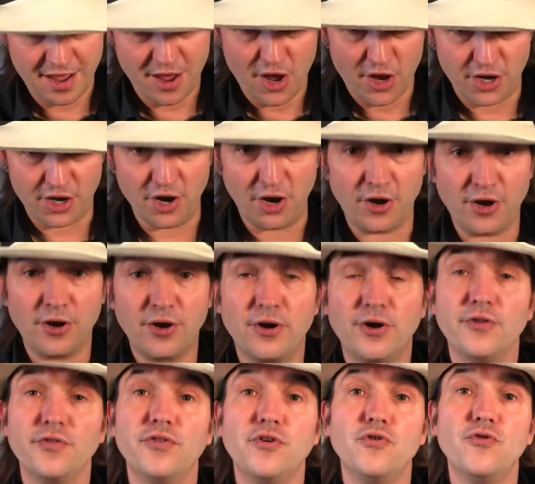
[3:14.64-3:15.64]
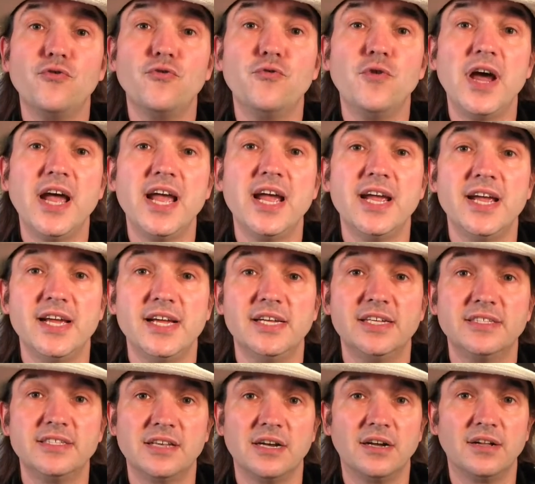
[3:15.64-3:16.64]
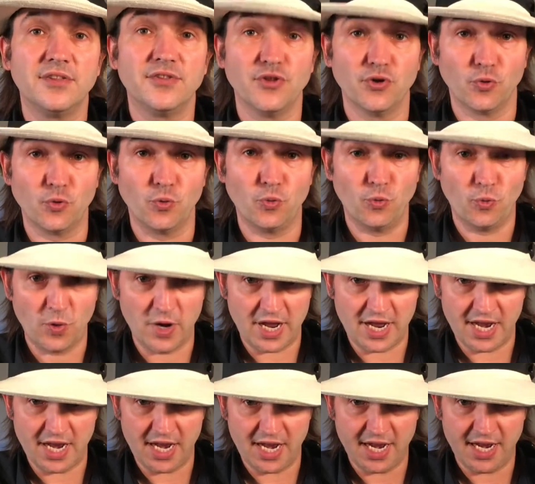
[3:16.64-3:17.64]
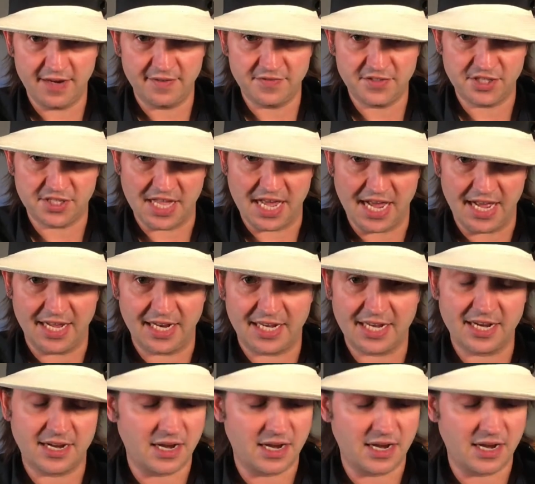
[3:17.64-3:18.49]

You're the rays on the waves that